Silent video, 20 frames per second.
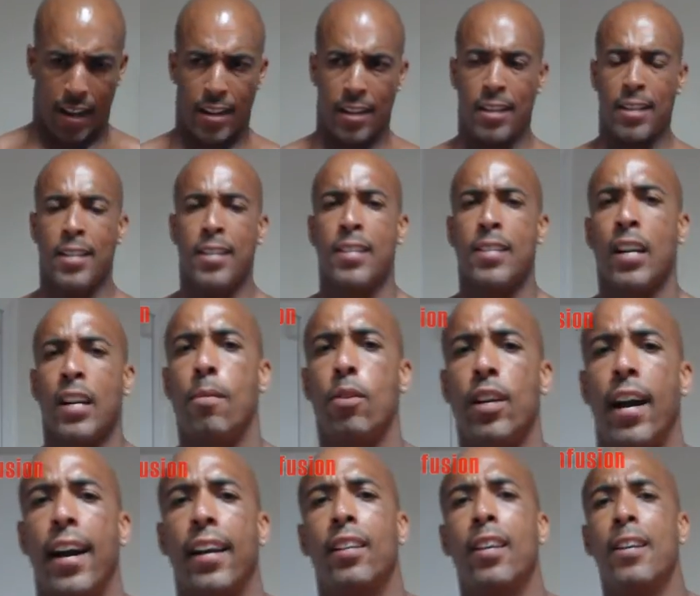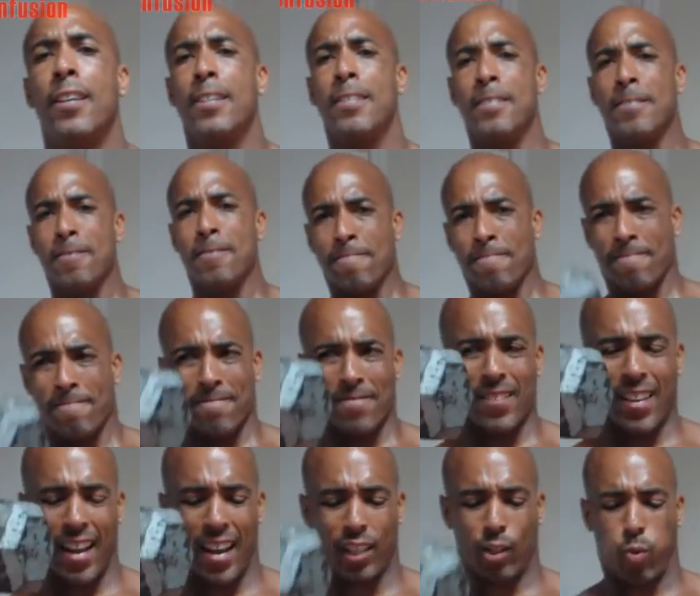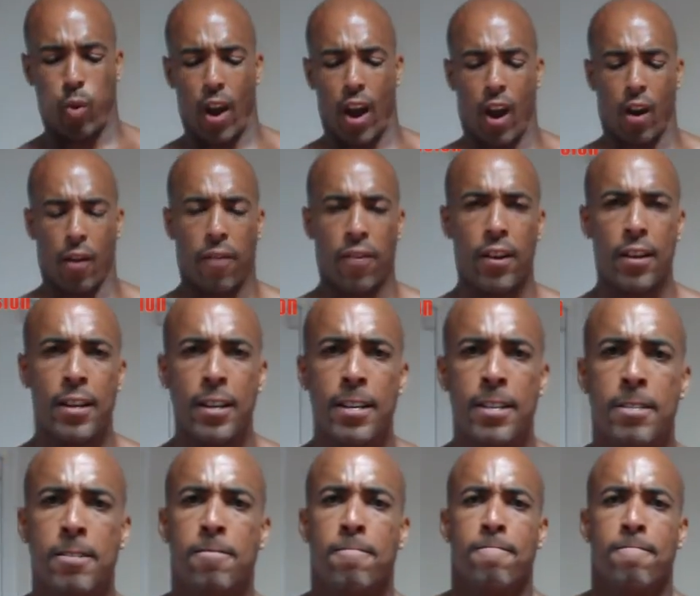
Come on guys, twelve.